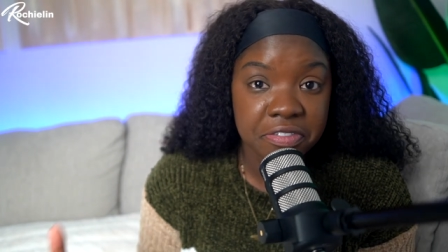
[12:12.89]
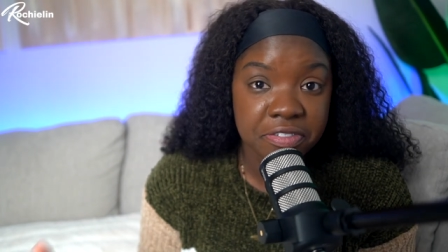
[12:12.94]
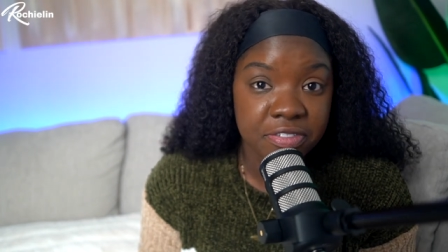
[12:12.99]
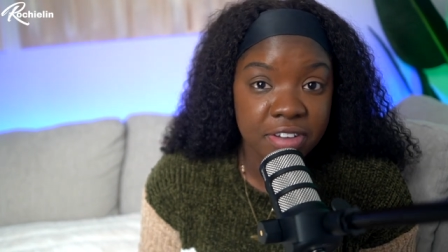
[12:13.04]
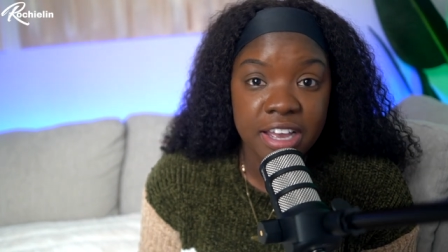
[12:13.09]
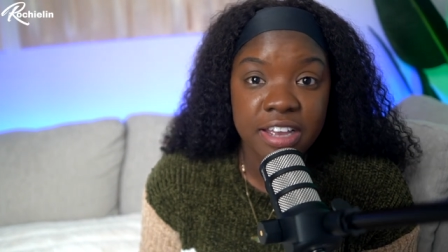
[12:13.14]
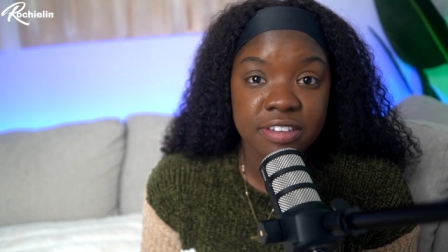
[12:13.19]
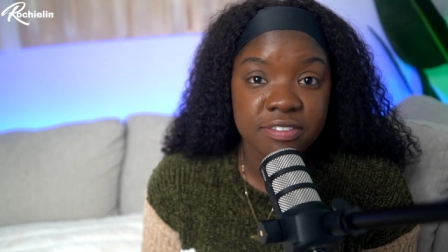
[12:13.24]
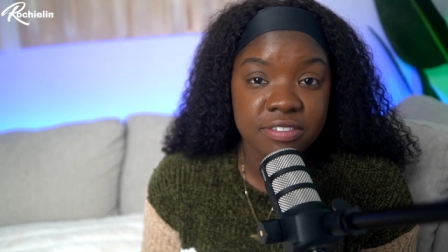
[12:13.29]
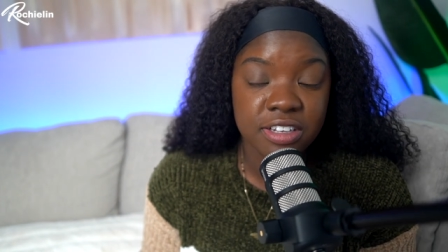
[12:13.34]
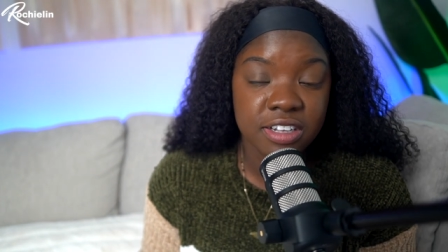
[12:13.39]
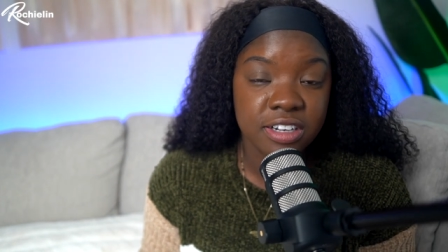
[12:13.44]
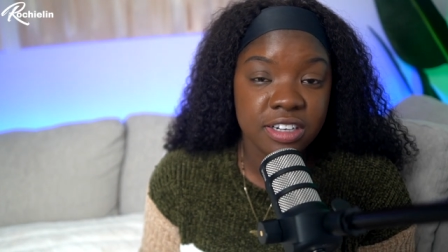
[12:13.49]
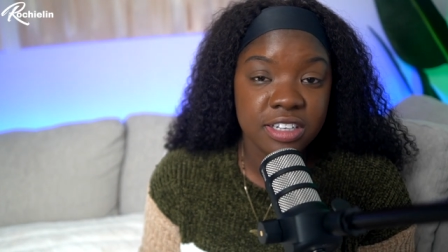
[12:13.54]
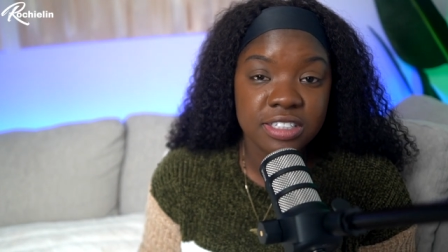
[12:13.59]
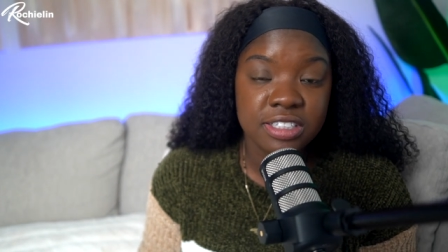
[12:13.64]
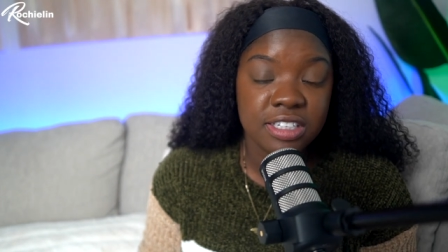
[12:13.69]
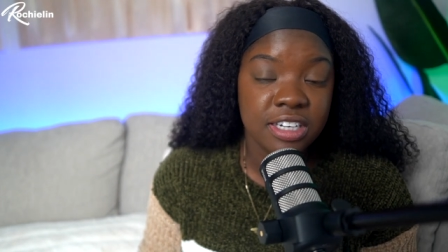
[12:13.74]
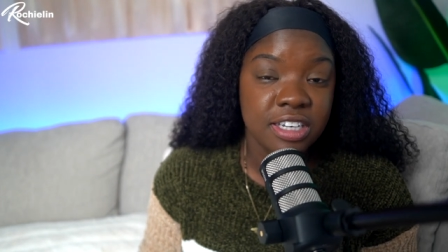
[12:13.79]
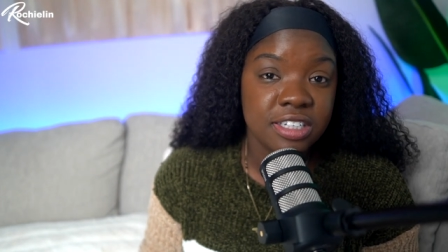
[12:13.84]

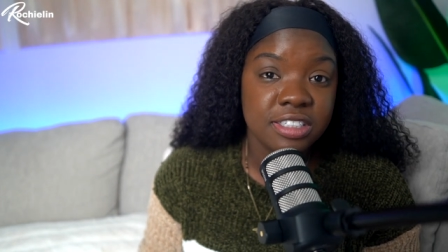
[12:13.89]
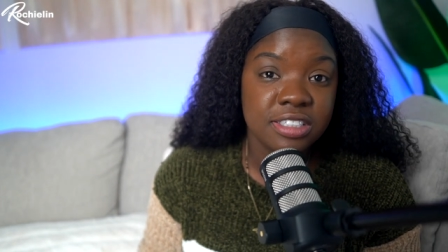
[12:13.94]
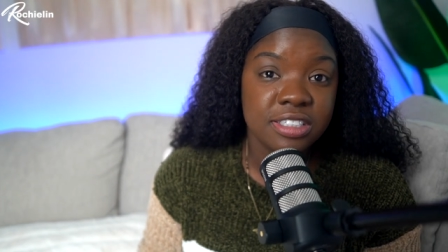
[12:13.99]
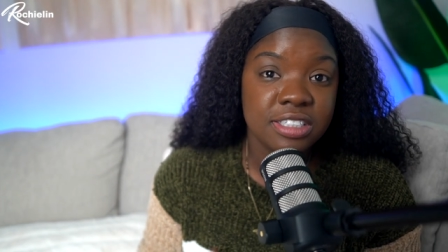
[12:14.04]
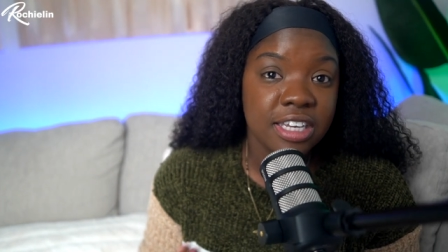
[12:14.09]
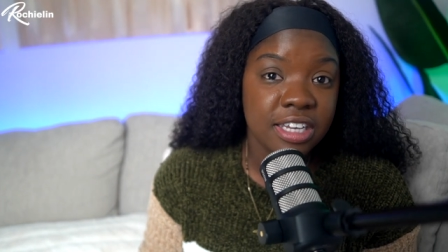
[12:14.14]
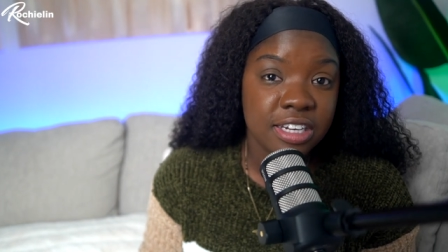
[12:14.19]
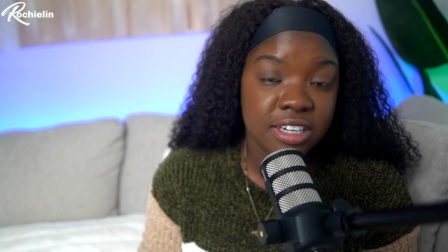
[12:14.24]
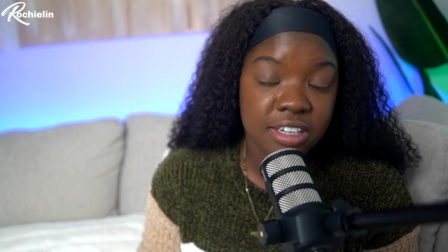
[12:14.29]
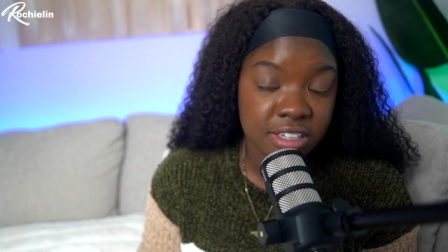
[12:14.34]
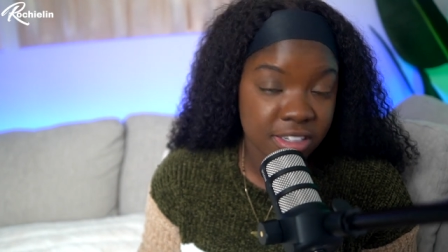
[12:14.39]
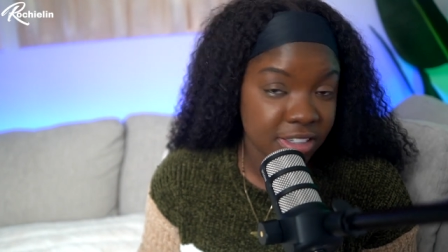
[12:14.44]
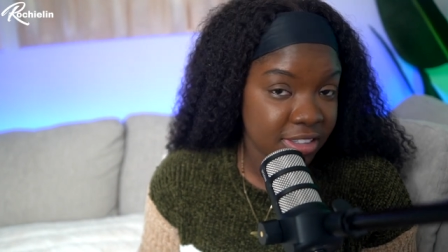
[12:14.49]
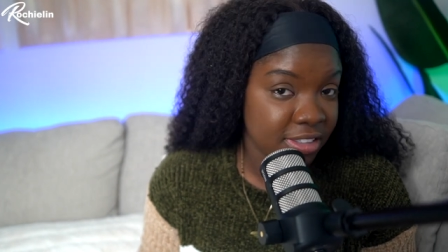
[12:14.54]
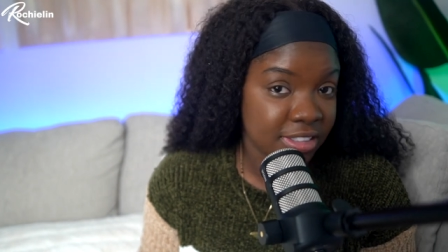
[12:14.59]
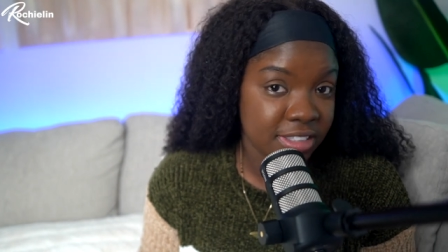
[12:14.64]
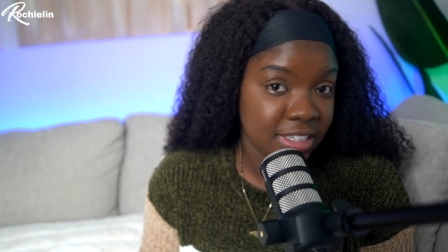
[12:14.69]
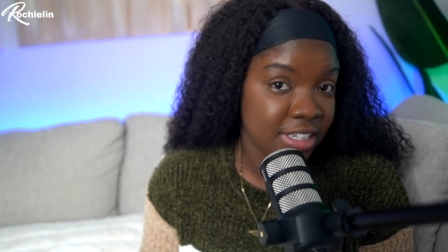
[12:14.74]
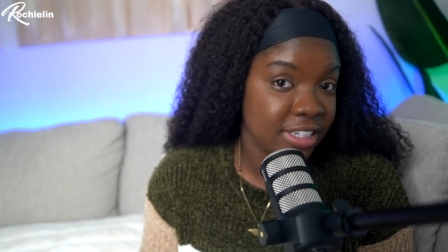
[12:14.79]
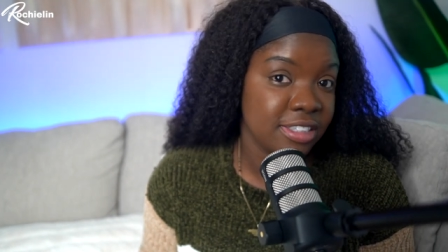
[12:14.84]
$5 less,
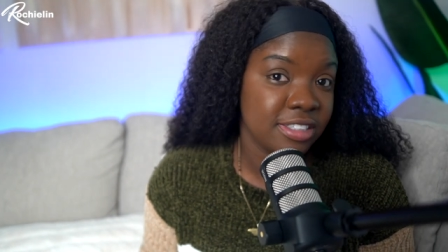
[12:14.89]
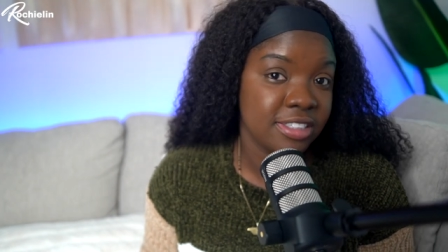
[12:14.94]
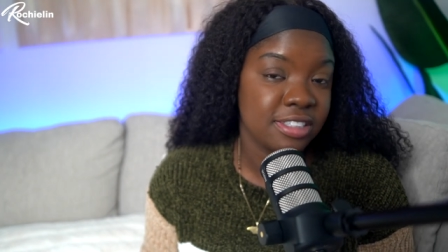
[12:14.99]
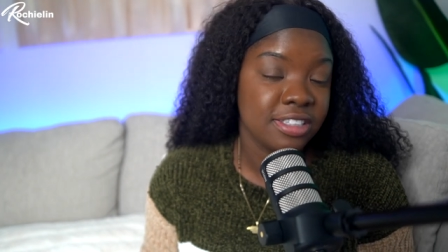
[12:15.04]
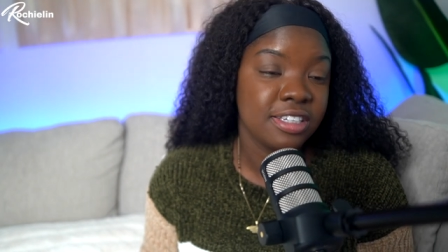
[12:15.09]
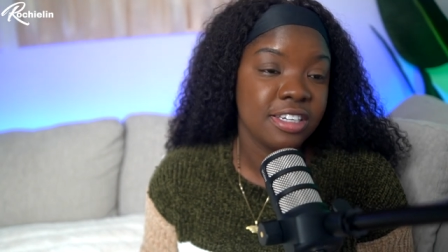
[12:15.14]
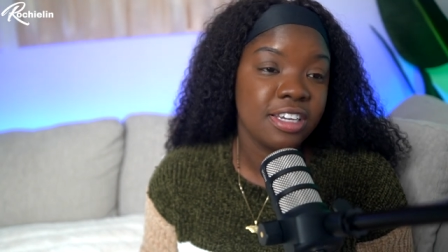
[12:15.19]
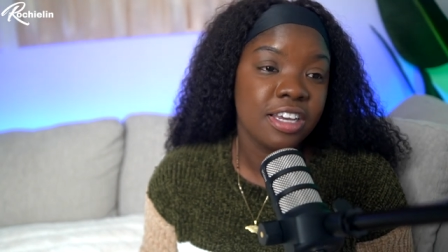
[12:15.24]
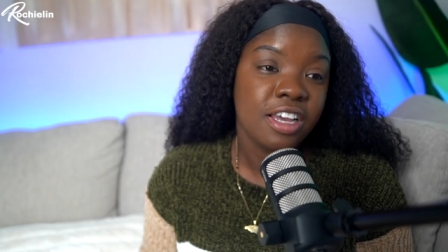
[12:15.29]
$10 less